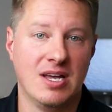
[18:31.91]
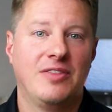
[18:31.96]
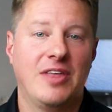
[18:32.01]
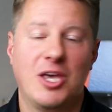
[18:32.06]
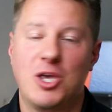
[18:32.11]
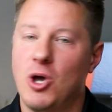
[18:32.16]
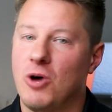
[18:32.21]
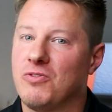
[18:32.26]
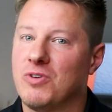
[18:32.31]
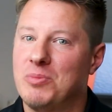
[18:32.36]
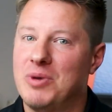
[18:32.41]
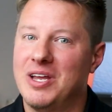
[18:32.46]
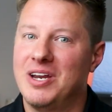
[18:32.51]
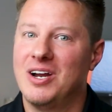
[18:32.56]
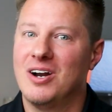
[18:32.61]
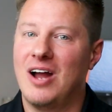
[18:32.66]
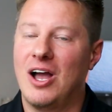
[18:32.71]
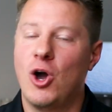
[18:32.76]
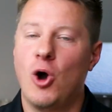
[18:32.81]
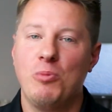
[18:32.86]
Thank you all for being
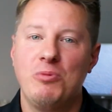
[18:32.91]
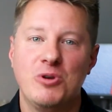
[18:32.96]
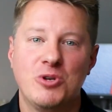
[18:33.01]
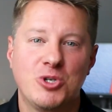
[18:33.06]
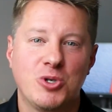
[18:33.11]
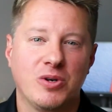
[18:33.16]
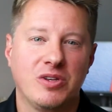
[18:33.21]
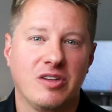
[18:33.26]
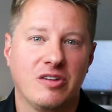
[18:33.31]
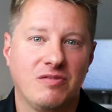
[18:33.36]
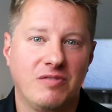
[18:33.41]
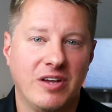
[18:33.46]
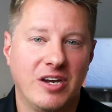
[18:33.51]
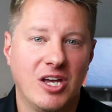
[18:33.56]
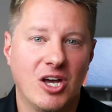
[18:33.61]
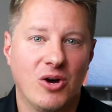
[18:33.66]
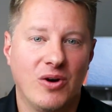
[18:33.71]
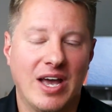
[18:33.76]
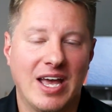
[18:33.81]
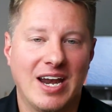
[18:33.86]
here. I hope you enjoyed this
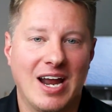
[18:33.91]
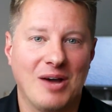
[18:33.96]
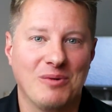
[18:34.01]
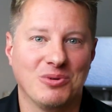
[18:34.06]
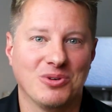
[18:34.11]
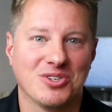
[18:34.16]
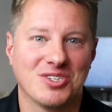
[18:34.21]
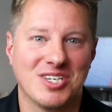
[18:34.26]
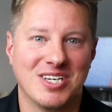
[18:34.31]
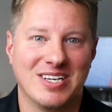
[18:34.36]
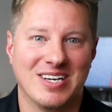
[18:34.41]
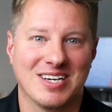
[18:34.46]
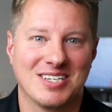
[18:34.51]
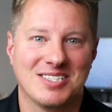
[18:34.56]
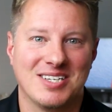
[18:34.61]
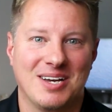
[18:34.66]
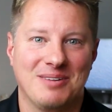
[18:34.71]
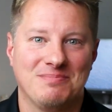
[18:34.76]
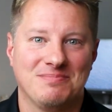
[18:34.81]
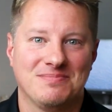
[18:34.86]
video and I will see you
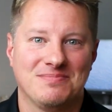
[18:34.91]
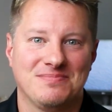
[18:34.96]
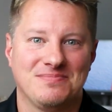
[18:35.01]
next time.